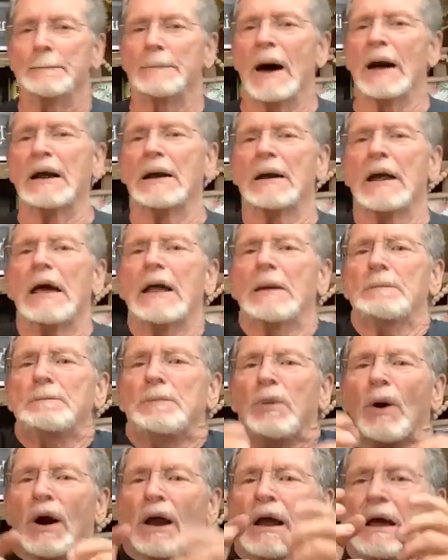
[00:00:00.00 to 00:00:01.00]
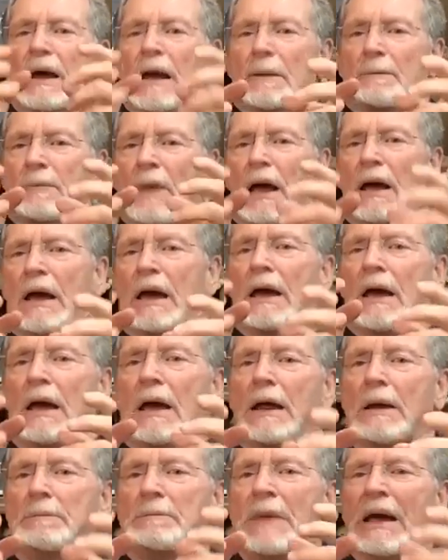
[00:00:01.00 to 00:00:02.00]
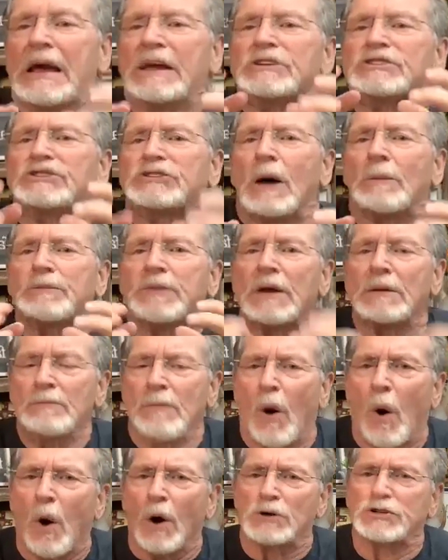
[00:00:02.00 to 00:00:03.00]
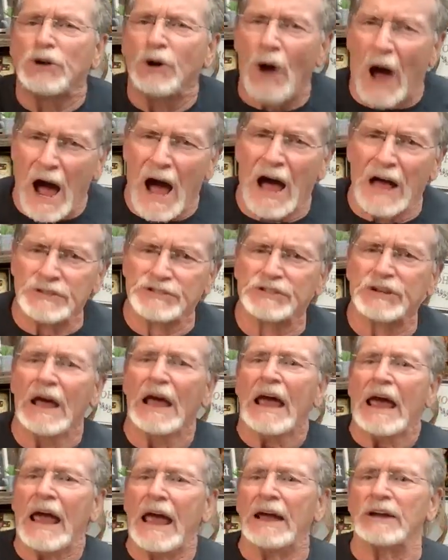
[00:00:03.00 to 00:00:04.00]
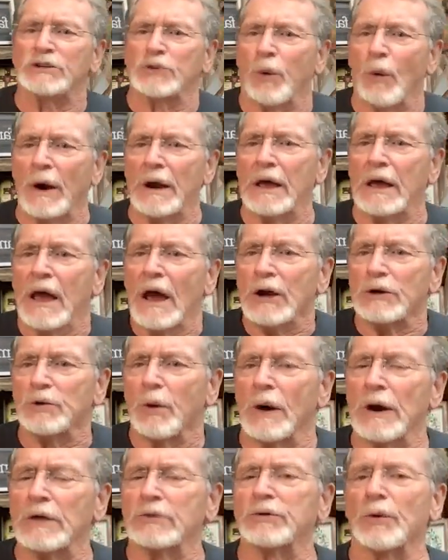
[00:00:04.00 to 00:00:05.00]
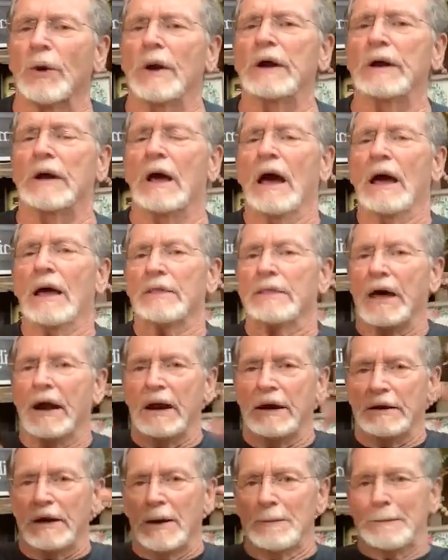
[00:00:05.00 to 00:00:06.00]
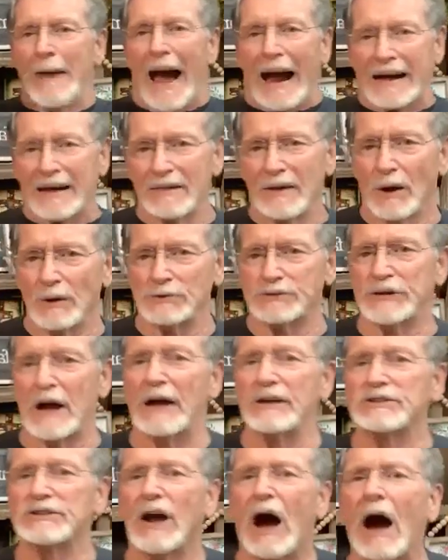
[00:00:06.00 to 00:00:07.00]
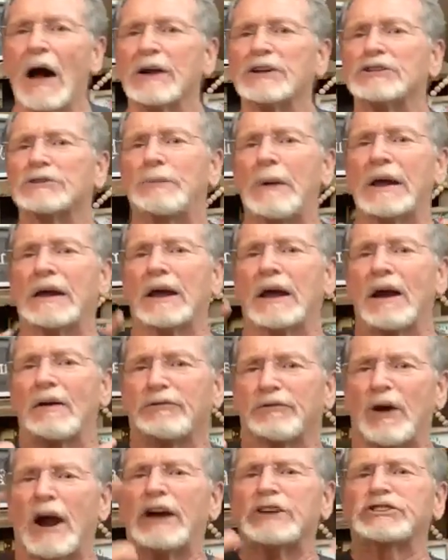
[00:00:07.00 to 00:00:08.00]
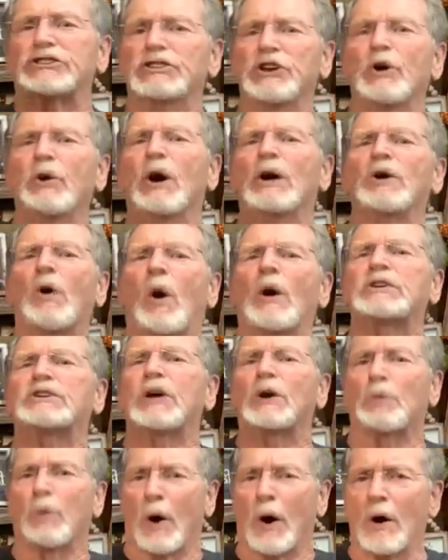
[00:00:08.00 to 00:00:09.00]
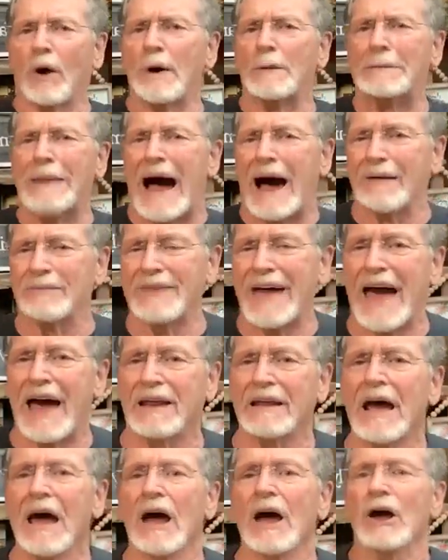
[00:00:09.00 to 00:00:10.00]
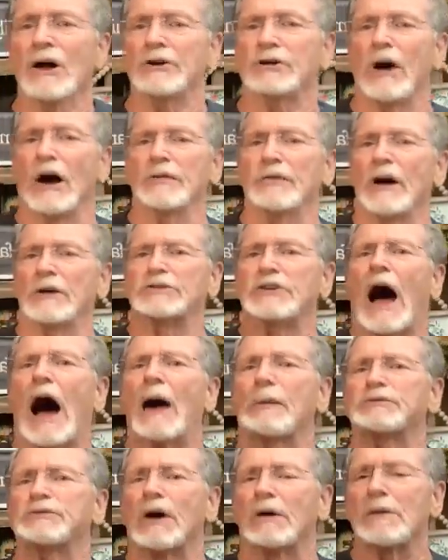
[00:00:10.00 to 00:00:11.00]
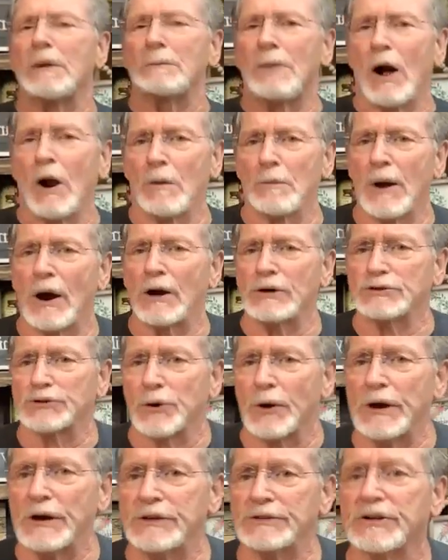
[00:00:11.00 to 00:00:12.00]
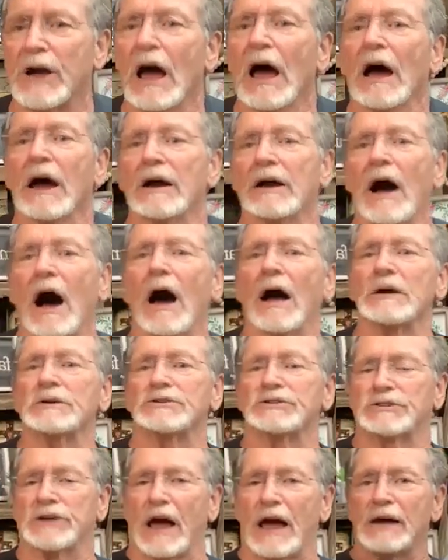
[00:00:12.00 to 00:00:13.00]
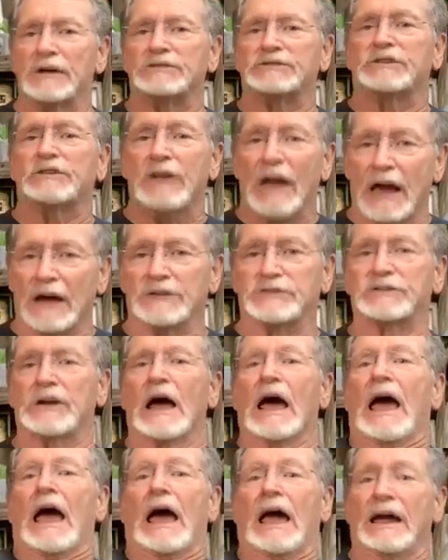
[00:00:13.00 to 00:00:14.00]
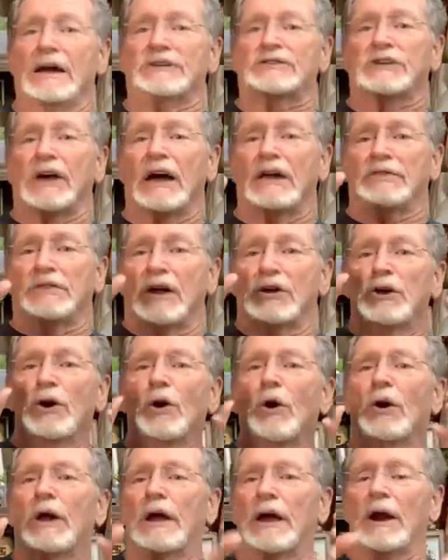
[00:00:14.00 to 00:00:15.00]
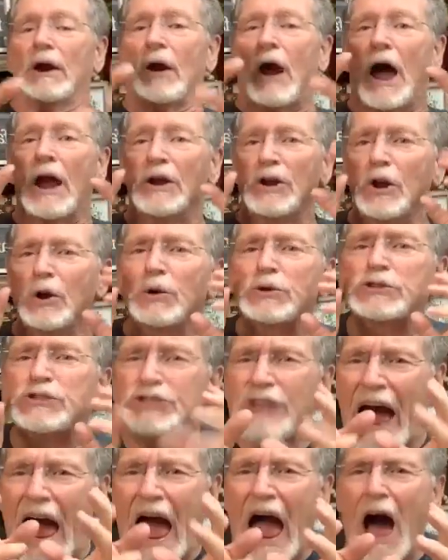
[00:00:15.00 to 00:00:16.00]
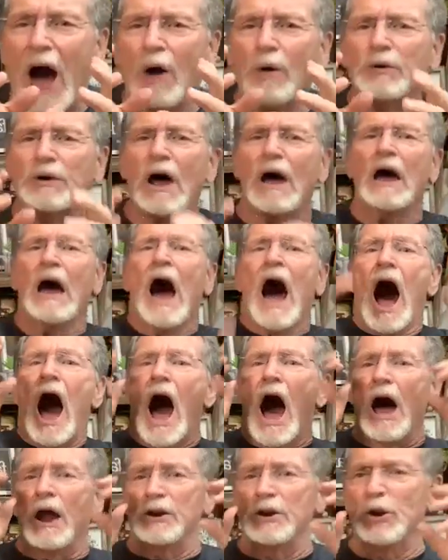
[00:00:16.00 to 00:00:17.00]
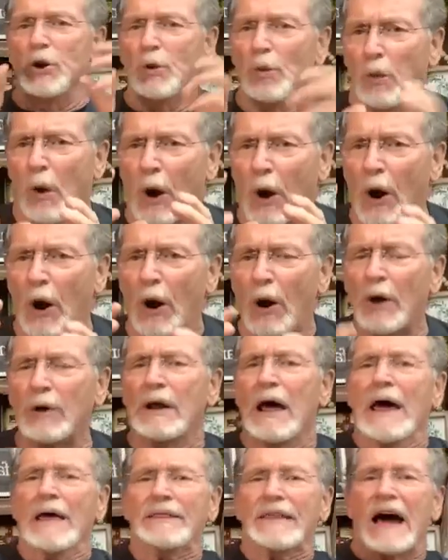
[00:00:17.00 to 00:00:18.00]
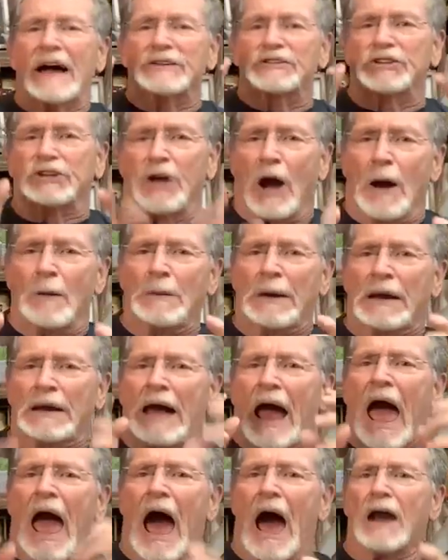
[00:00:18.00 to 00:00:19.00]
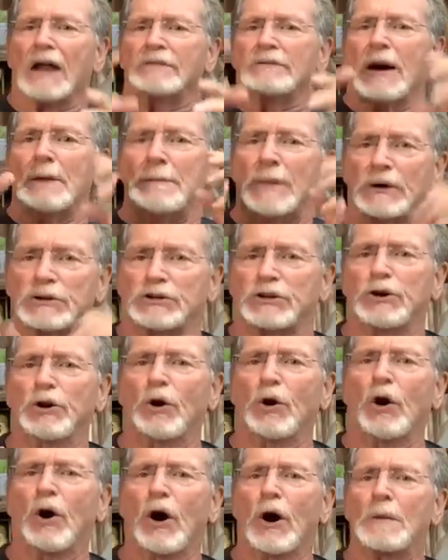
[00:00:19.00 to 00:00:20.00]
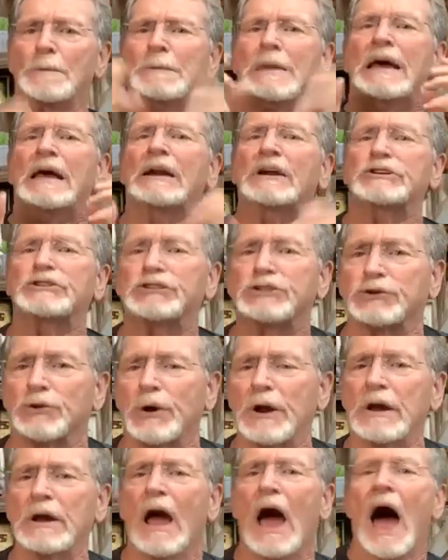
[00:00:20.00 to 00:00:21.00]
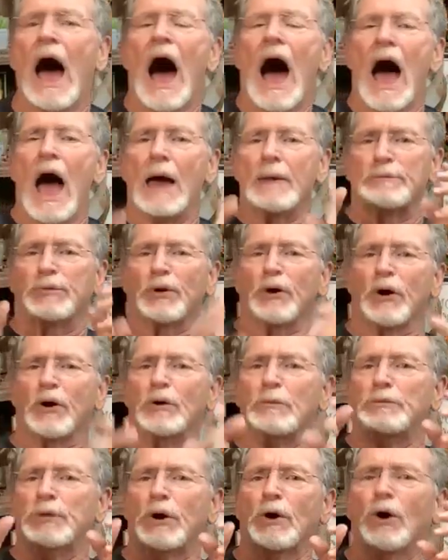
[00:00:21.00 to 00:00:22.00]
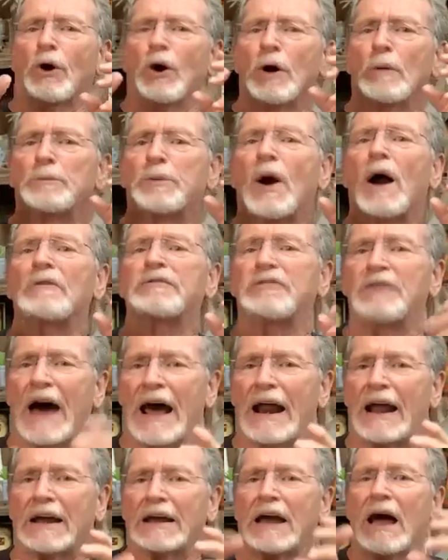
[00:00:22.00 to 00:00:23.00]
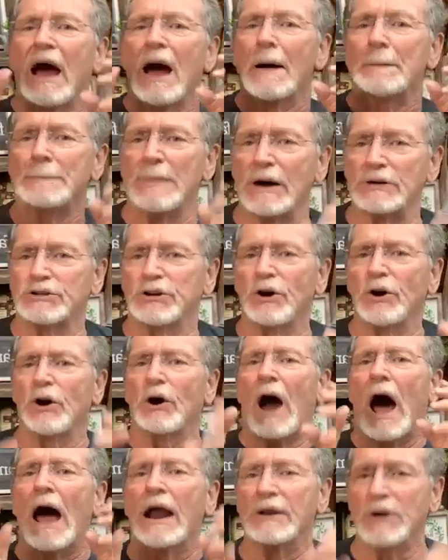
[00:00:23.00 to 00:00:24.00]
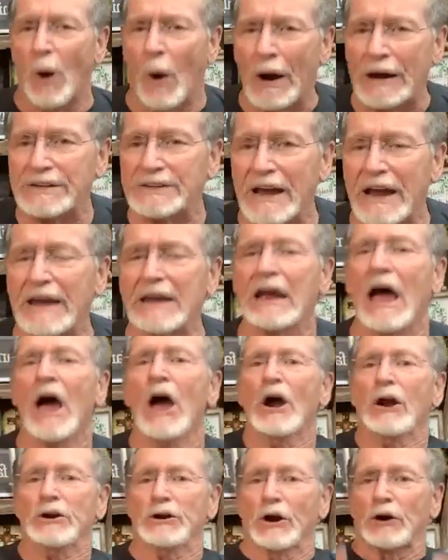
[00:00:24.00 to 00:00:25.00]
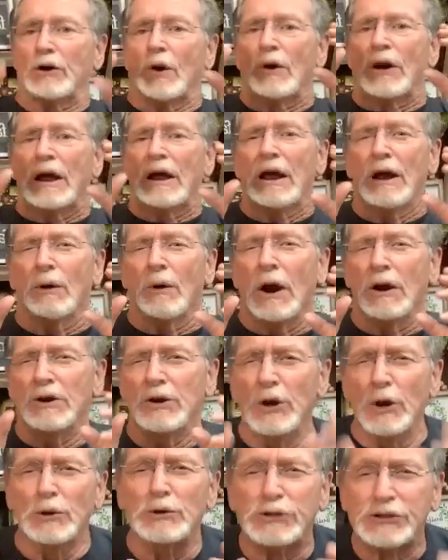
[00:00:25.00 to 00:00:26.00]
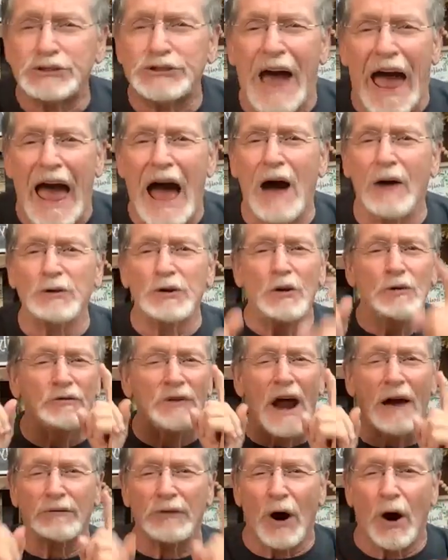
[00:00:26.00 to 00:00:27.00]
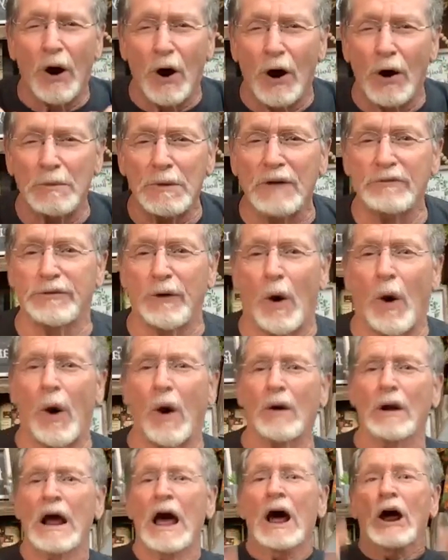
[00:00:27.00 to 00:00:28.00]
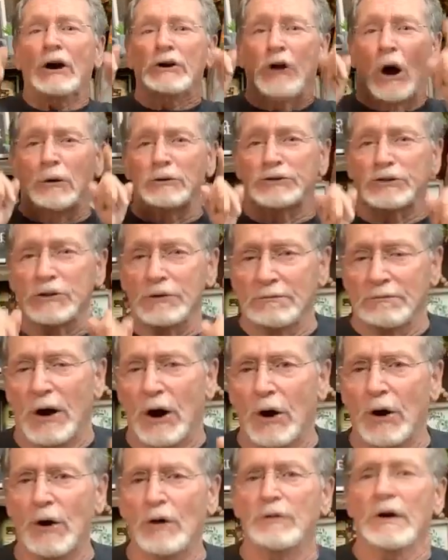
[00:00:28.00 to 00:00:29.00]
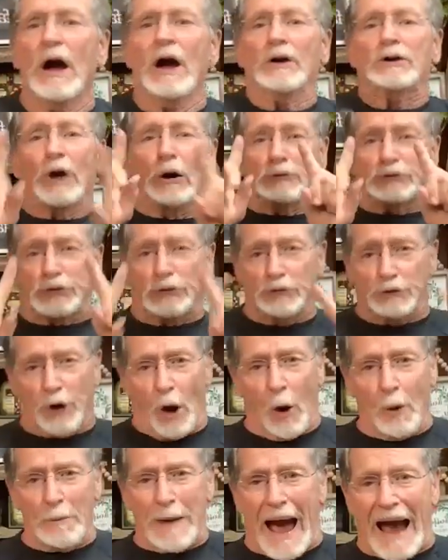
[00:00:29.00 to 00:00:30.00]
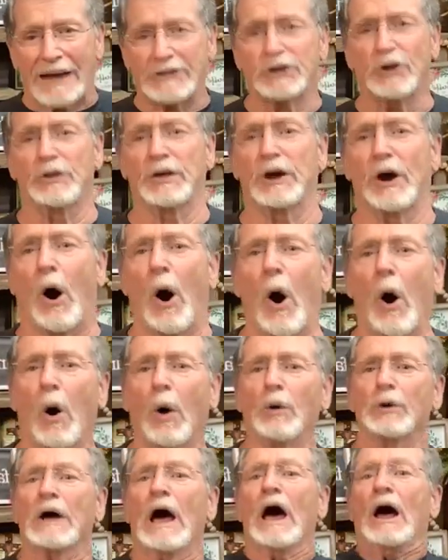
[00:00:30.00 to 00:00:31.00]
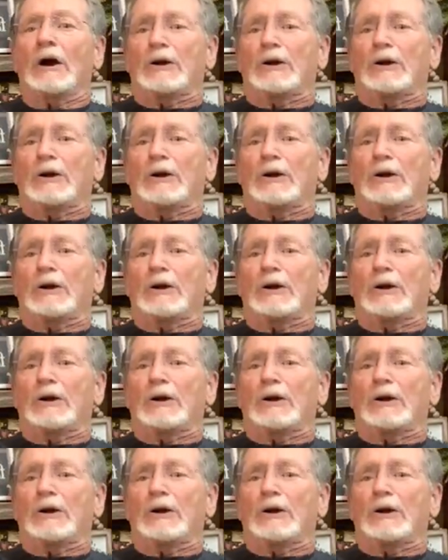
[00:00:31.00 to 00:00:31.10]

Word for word: But it, it, bring, it, it means something more to us in 2023 than it did back in those days. God is speaking a fresh, new, anointed word about that. To the tops of the mulberry trees, God says this he said that you'll hear a new sound, a new word that's coming out of a mature ministry, a pure prophetic mature anointing. You're going to hear a new sound you've never heard before. Don't you move. Don't you go back to the old.